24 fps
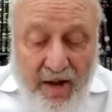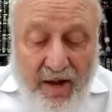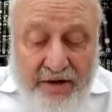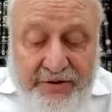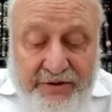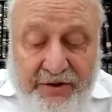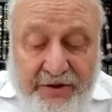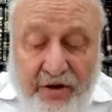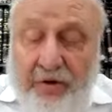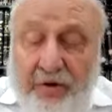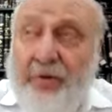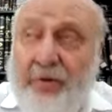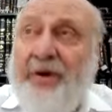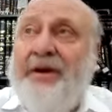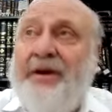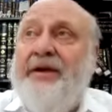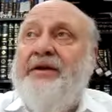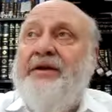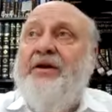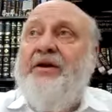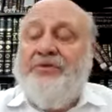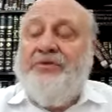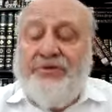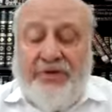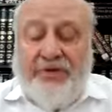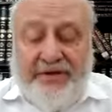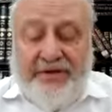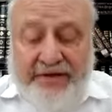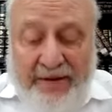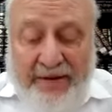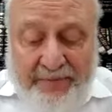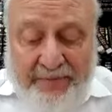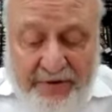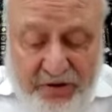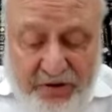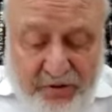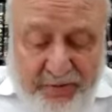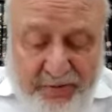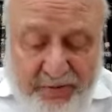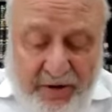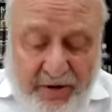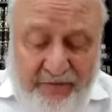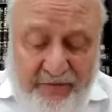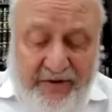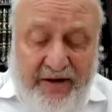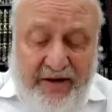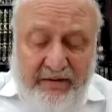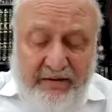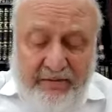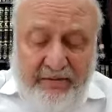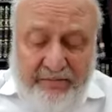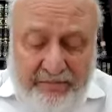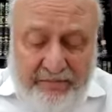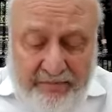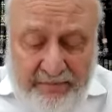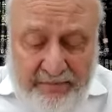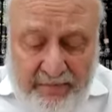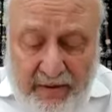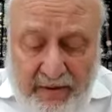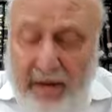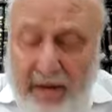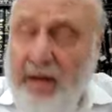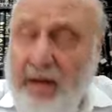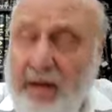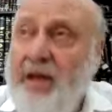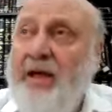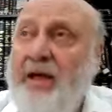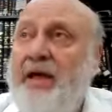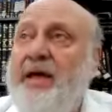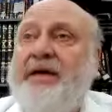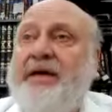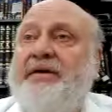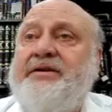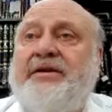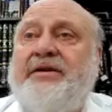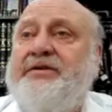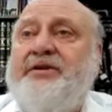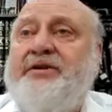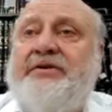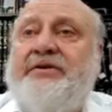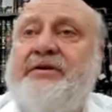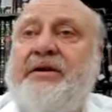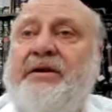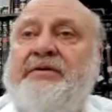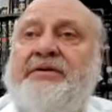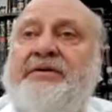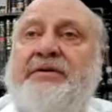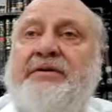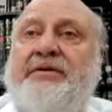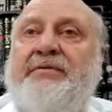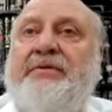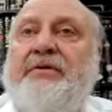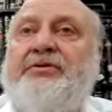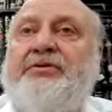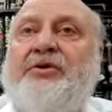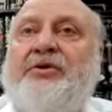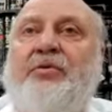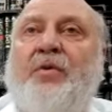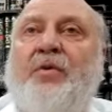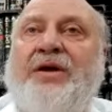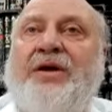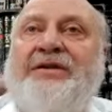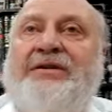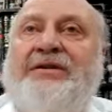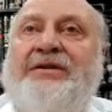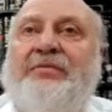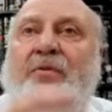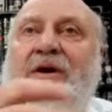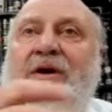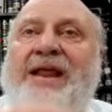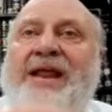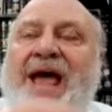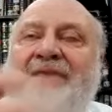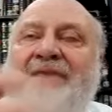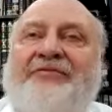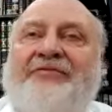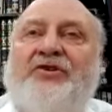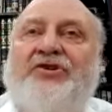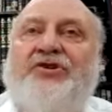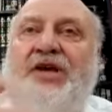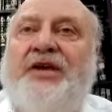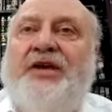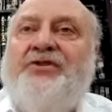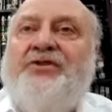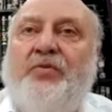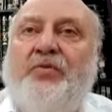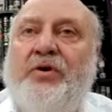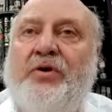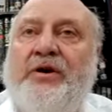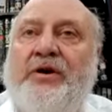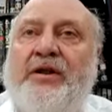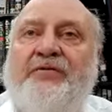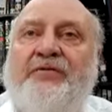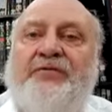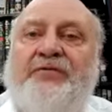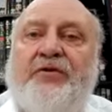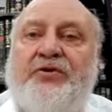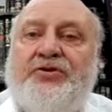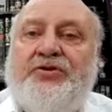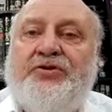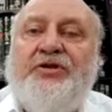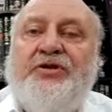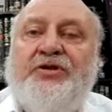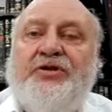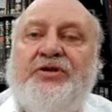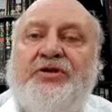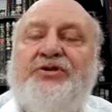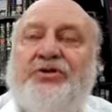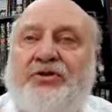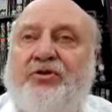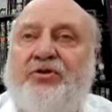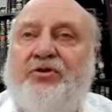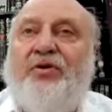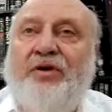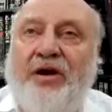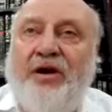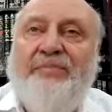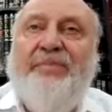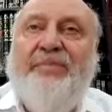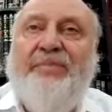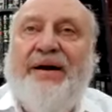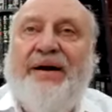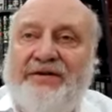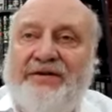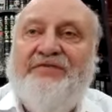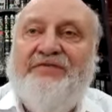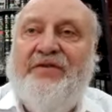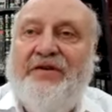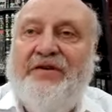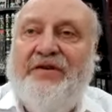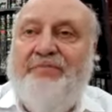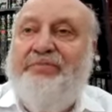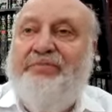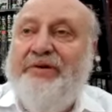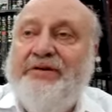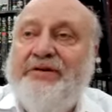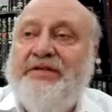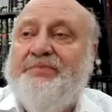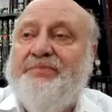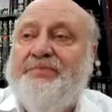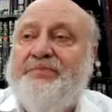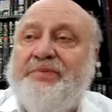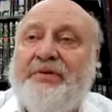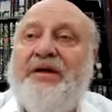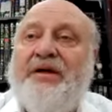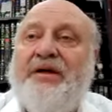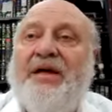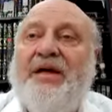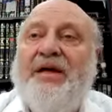So, uh, you know, so the same thing could be over here. Uh, so, so, so, so, what's what do you have to change the wording for? Just talk about this very principle.